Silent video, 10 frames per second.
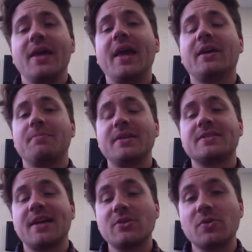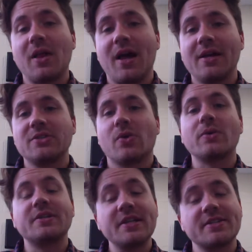It can be centralized
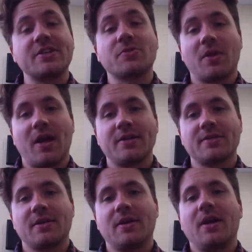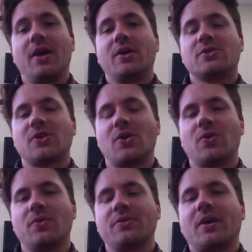or decentralized.
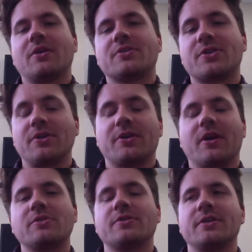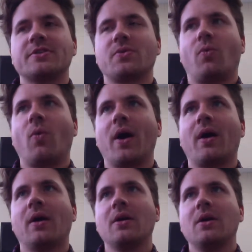So there are certain countries
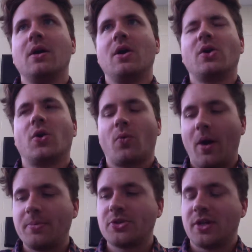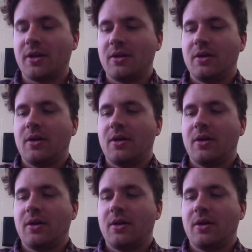where corruption